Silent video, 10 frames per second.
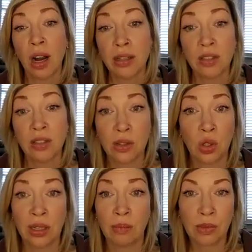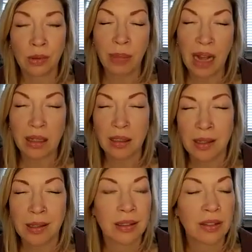CrossFit gyms, or
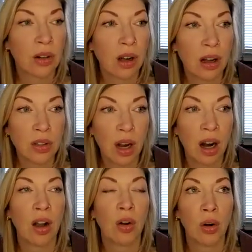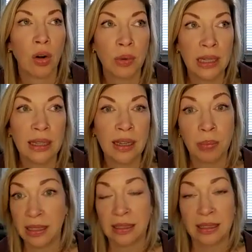boxes as they're called, are really
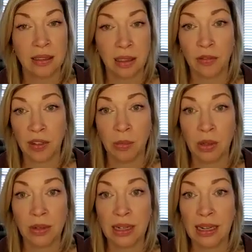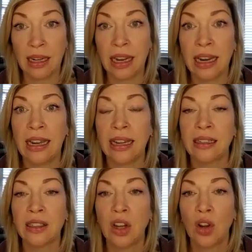places of community.
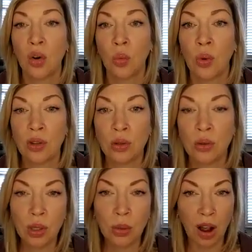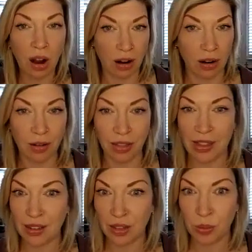And when you do hard
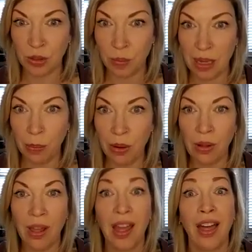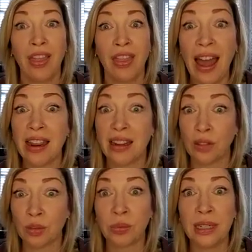things with people, that
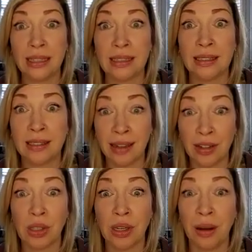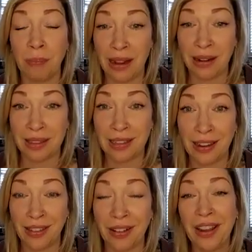is really such a bond
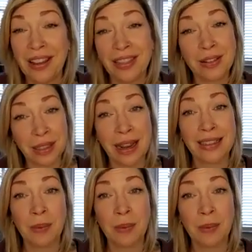together. There's an